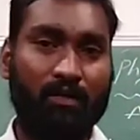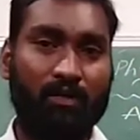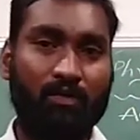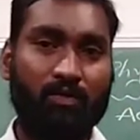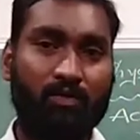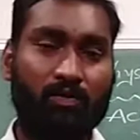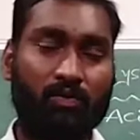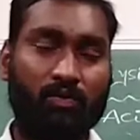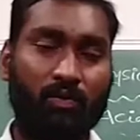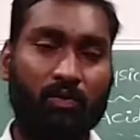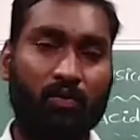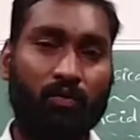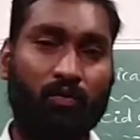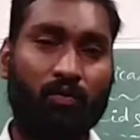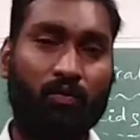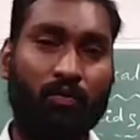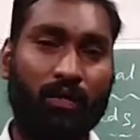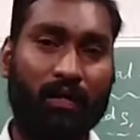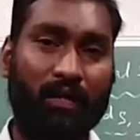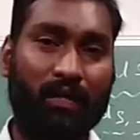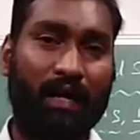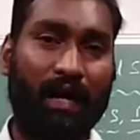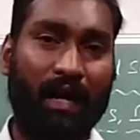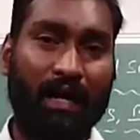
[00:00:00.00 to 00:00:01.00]
So we
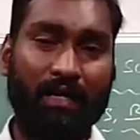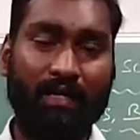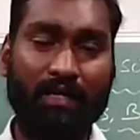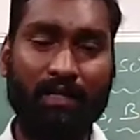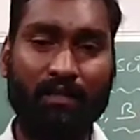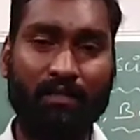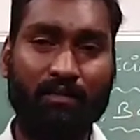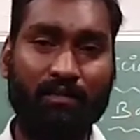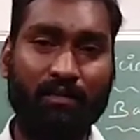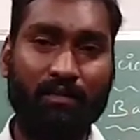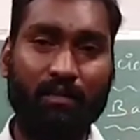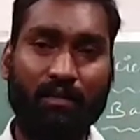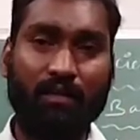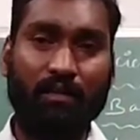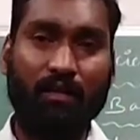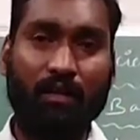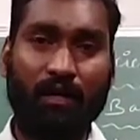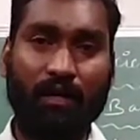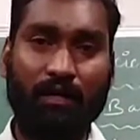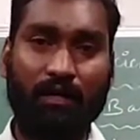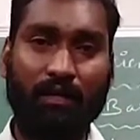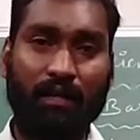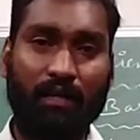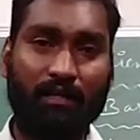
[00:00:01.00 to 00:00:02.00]
can add
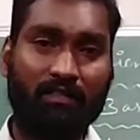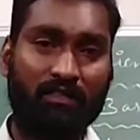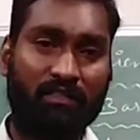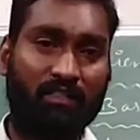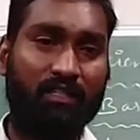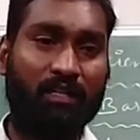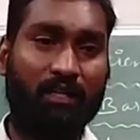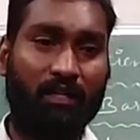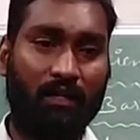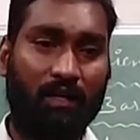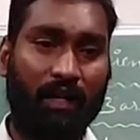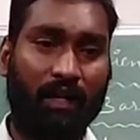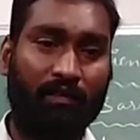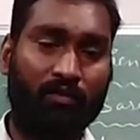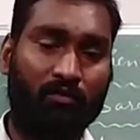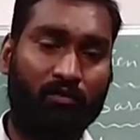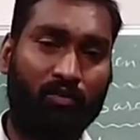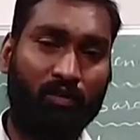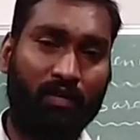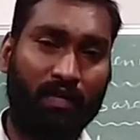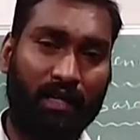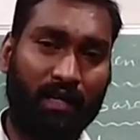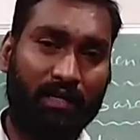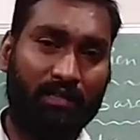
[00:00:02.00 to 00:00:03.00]
and HCl,
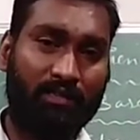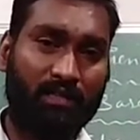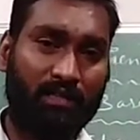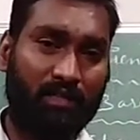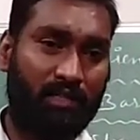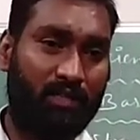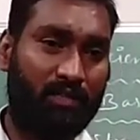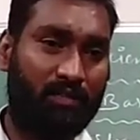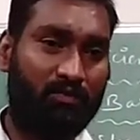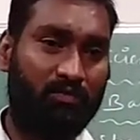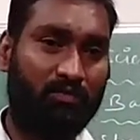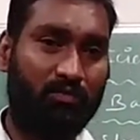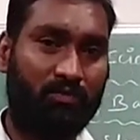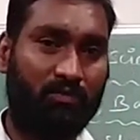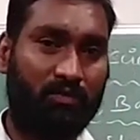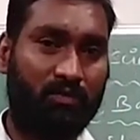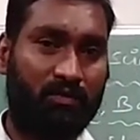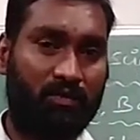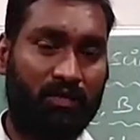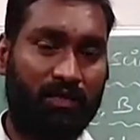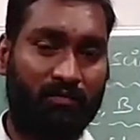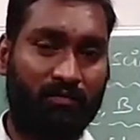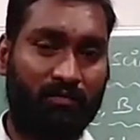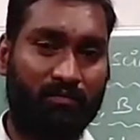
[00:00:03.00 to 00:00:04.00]
hydrochloric acid, so
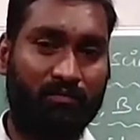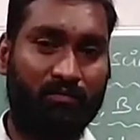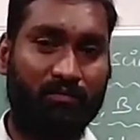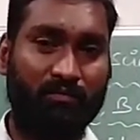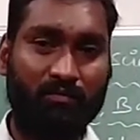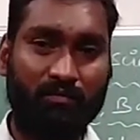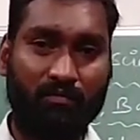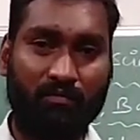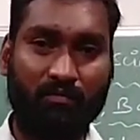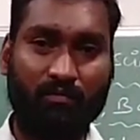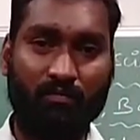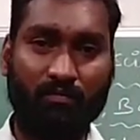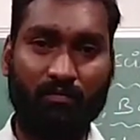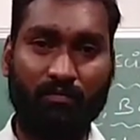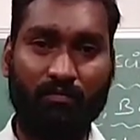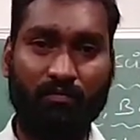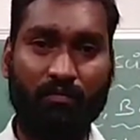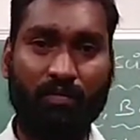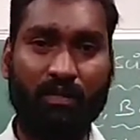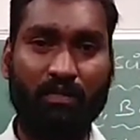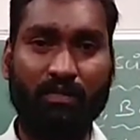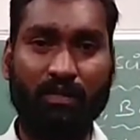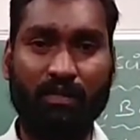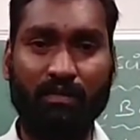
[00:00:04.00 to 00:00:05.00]
some
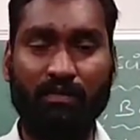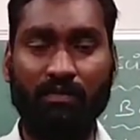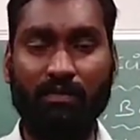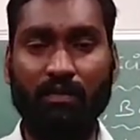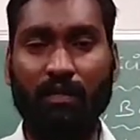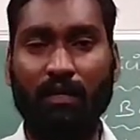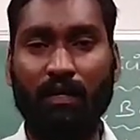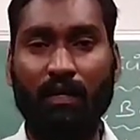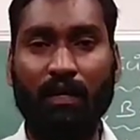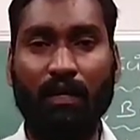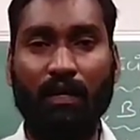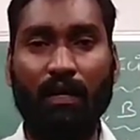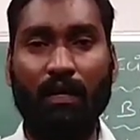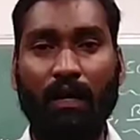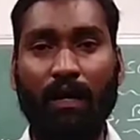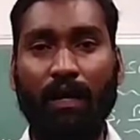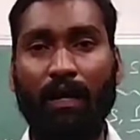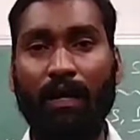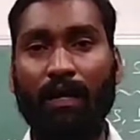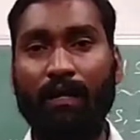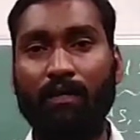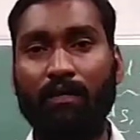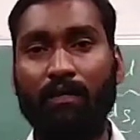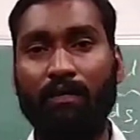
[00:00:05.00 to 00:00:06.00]
pieces,
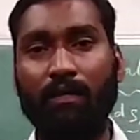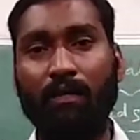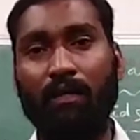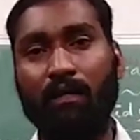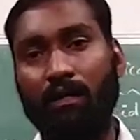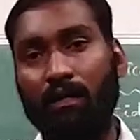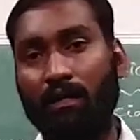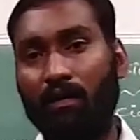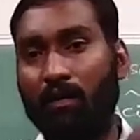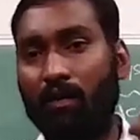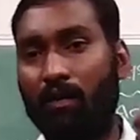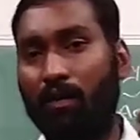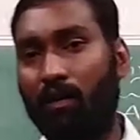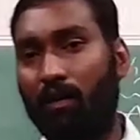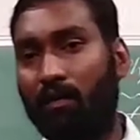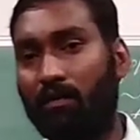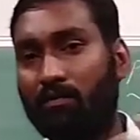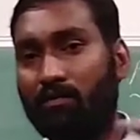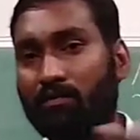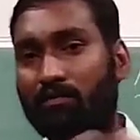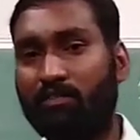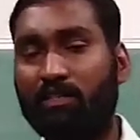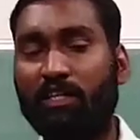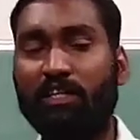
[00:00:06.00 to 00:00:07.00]
and
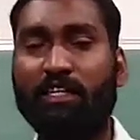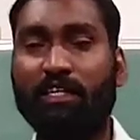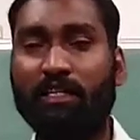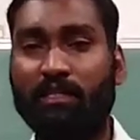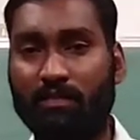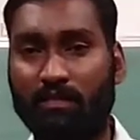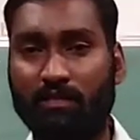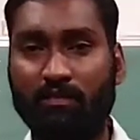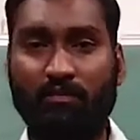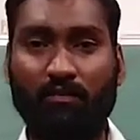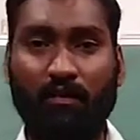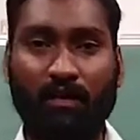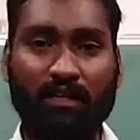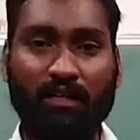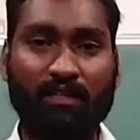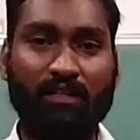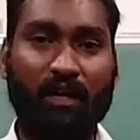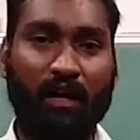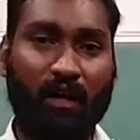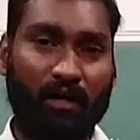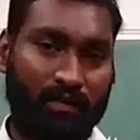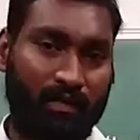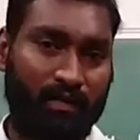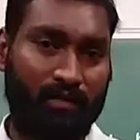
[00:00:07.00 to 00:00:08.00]
check it. What is the
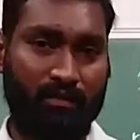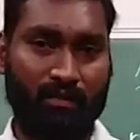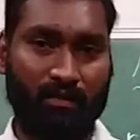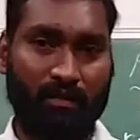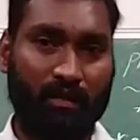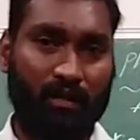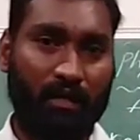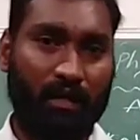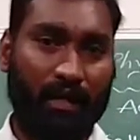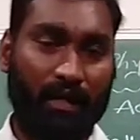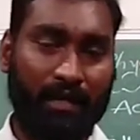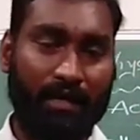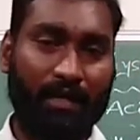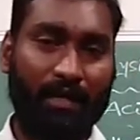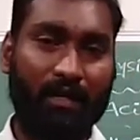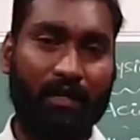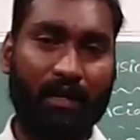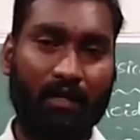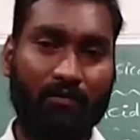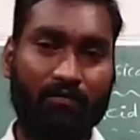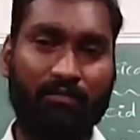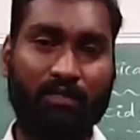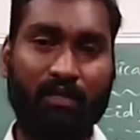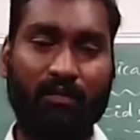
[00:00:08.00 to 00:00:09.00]
order? Again,
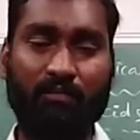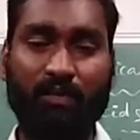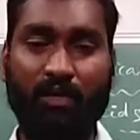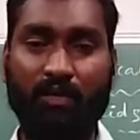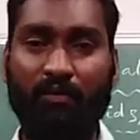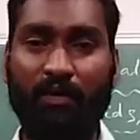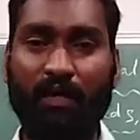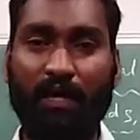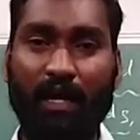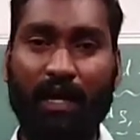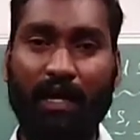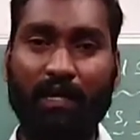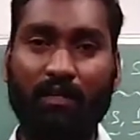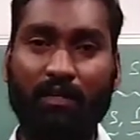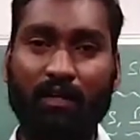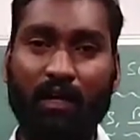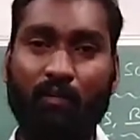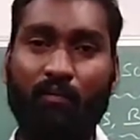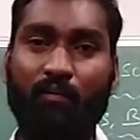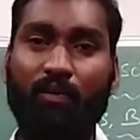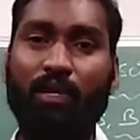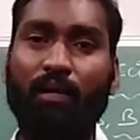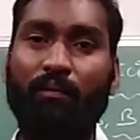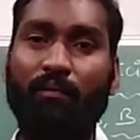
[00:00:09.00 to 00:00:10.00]
or sometimes you can add
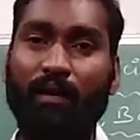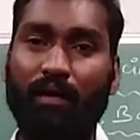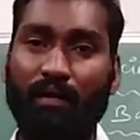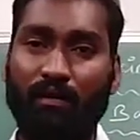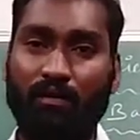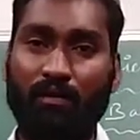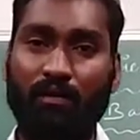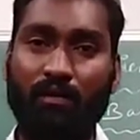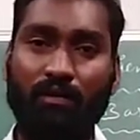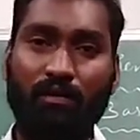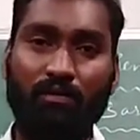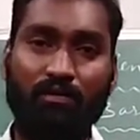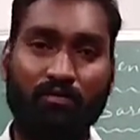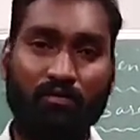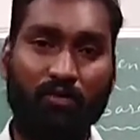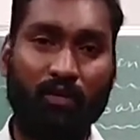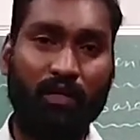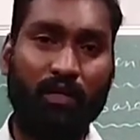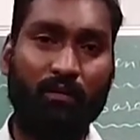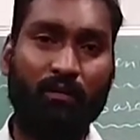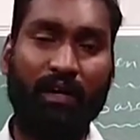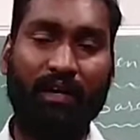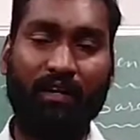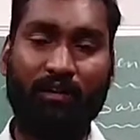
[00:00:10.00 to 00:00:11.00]

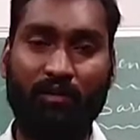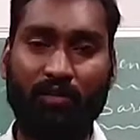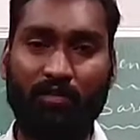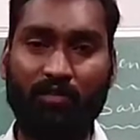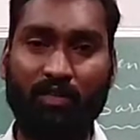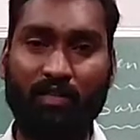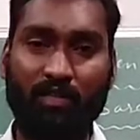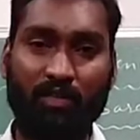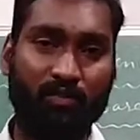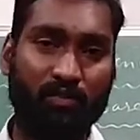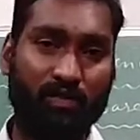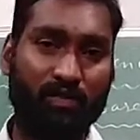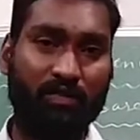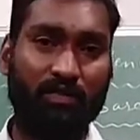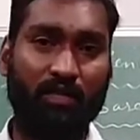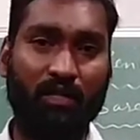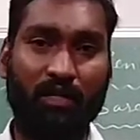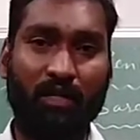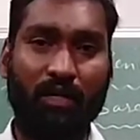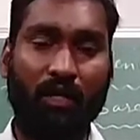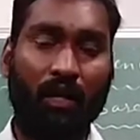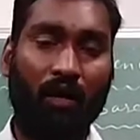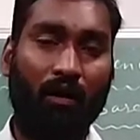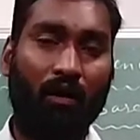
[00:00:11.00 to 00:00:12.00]
sodium hydroxide to it.
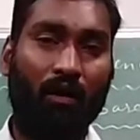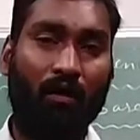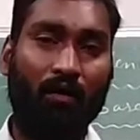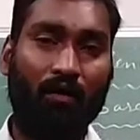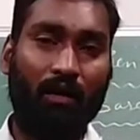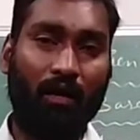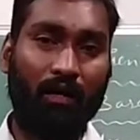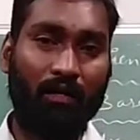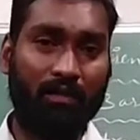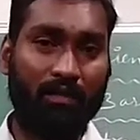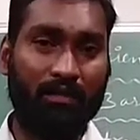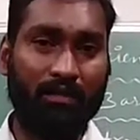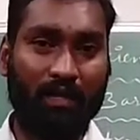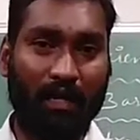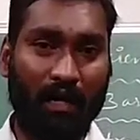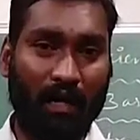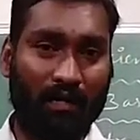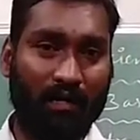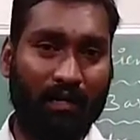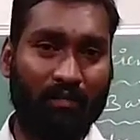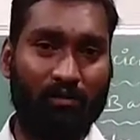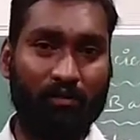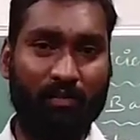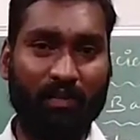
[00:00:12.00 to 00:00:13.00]
Or the
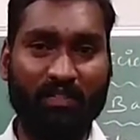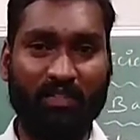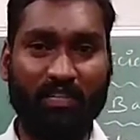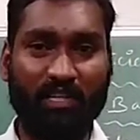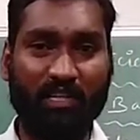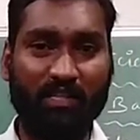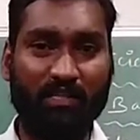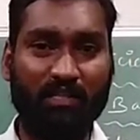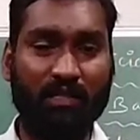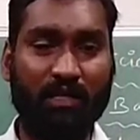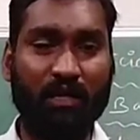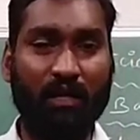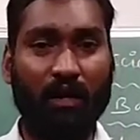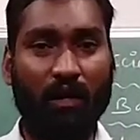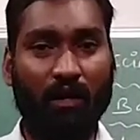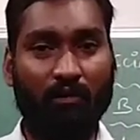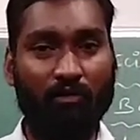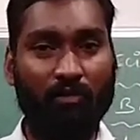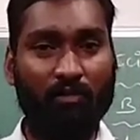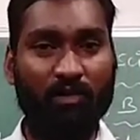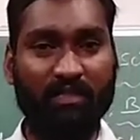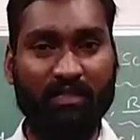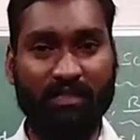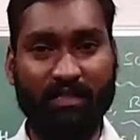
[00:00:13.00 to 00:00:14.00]
order will be changed or
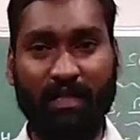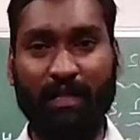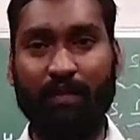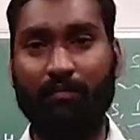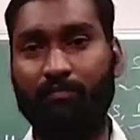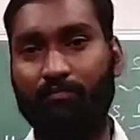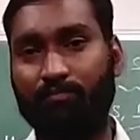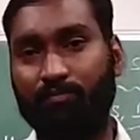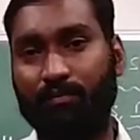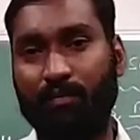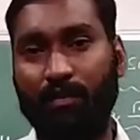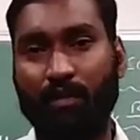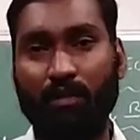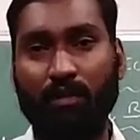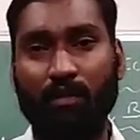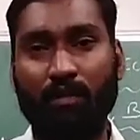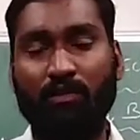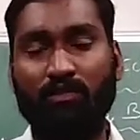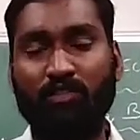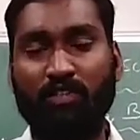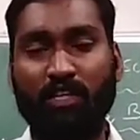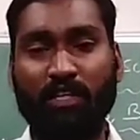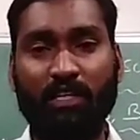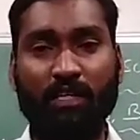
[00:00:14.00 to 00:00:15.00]
will be same.
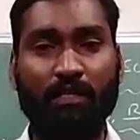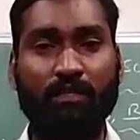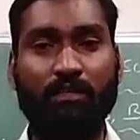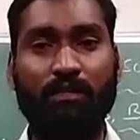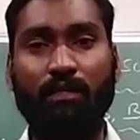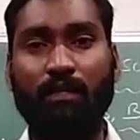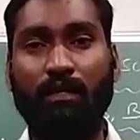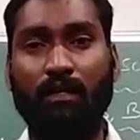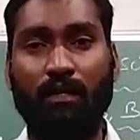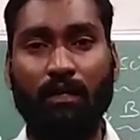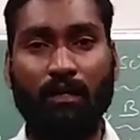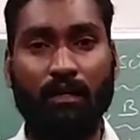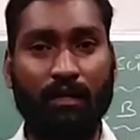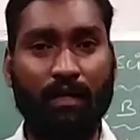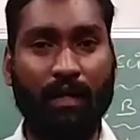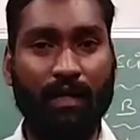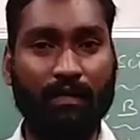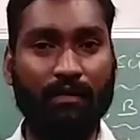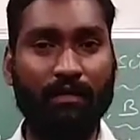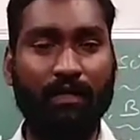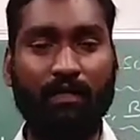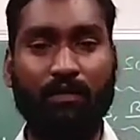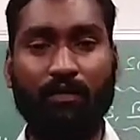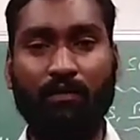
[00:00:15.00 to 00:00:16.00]
Check it.
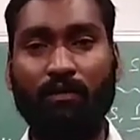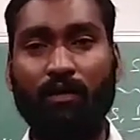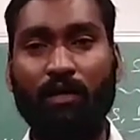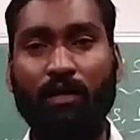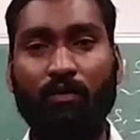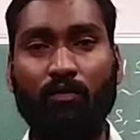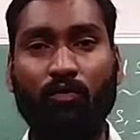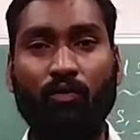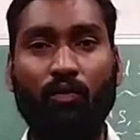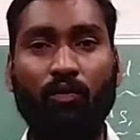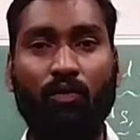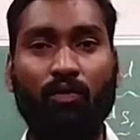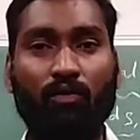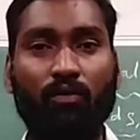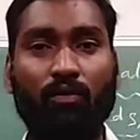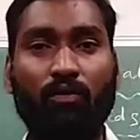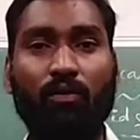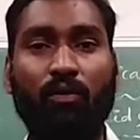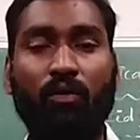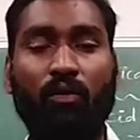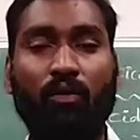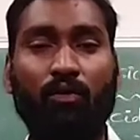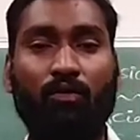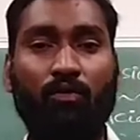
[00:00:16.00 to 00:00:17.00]
Like that, we can clove
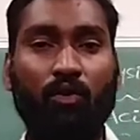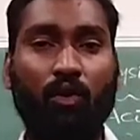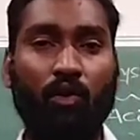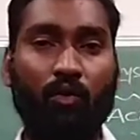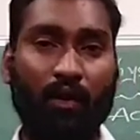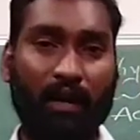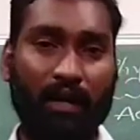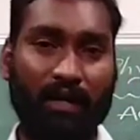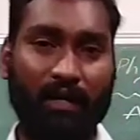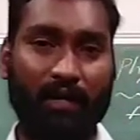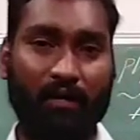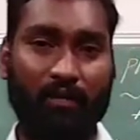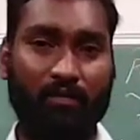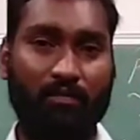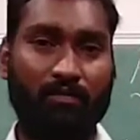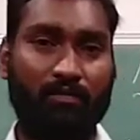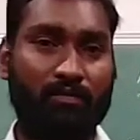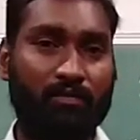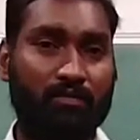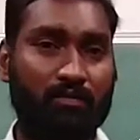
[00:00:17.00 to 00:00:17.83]
oil,